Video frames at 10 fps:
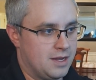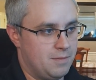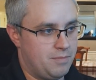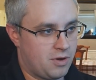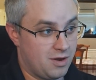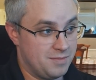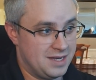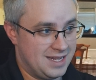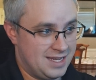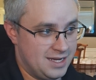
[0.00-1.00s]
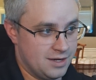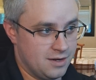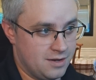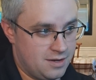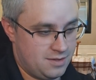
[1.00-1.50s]
compartment
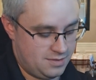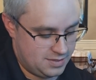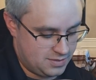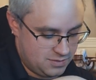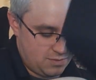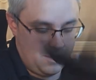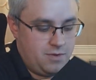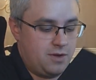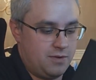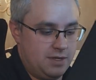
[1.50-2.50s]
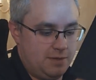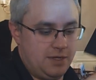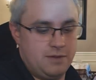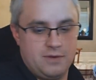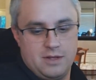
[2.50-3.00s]
here. This is where we're going.
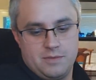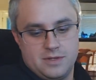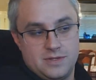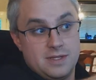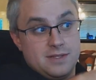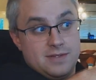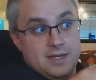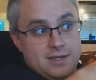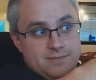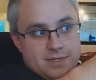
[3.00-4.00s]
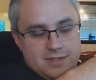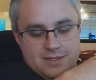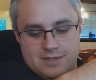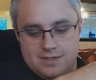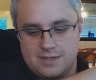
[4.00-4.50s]
You know what? I'm going to set this down because
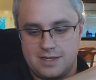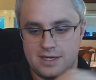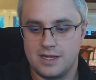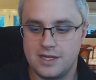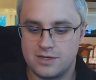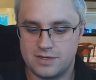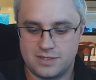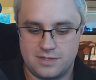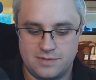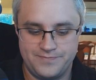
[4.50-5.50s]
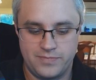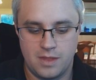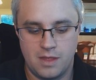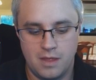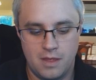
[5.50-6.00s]
this is getting dangerous.
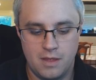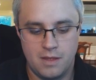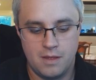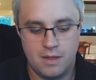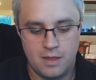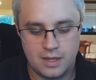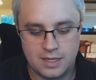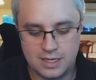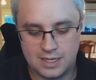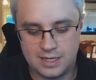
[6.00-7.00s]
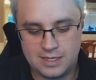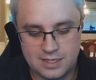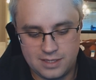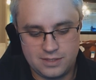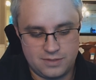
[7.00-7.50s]
Getting
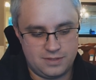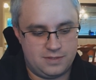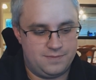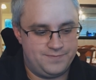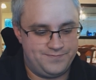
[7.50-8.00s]
dangerous.